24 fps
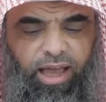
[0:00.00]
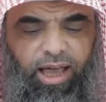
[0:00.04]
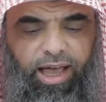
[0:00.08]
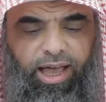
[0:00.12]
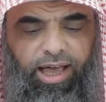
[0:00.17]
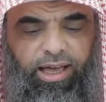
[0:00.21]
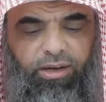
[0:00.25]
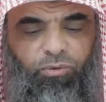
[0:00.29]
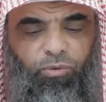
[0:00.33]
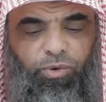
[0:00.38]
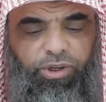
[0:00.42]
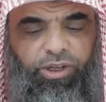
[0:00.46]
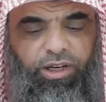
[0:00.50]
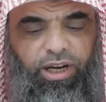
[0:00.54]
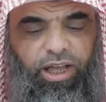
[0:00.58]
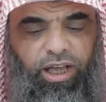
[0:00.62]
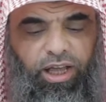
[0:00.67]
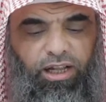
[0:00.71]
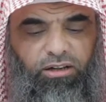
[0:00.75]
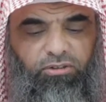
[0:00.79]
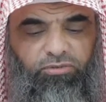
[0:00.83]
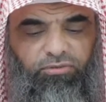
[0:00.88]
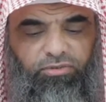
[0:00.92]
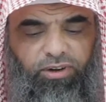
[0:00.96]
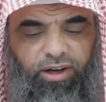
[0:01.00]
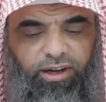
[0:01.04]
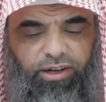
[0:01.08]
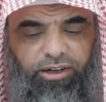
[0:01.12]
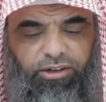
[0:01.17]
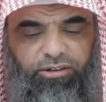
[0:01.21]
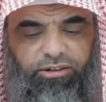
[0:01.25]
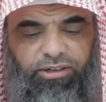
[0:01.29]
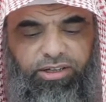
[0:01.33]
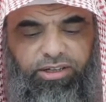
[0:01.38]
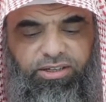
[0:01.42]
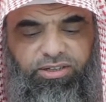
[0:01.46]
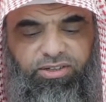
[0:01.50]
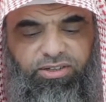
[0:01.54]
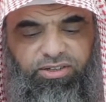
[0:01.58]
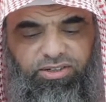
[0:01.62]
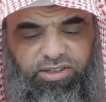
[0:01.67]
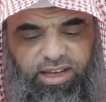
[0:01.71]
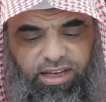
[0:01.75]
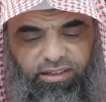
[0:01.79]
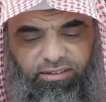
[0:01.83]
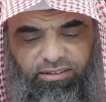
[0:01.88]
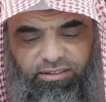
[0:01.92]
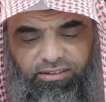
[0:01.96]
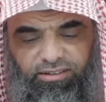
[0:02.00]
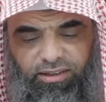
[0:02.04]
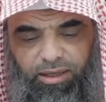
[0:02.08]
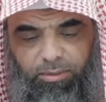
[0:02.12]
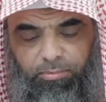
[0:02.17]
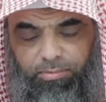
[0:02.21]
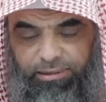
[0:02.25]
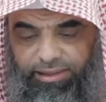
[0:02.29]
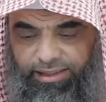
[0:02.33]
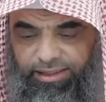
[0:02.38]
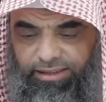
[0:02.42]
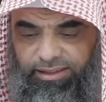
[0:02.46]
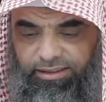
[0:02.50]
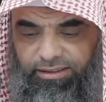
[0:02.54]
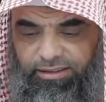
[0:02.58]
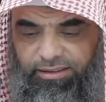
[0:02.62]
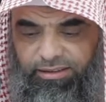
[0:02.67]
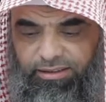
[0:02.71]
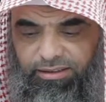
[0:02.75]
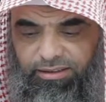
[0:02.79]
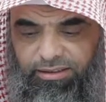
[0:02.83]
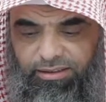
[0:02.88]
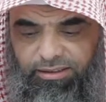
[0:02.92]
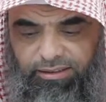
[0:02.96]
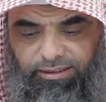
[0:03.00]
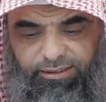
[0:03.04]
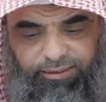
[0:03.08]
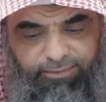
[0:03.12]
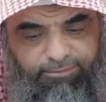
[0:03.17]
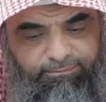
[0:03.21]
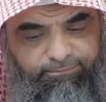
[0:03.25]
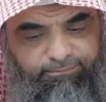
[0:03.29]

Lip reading: And when hellfire is set ablaze.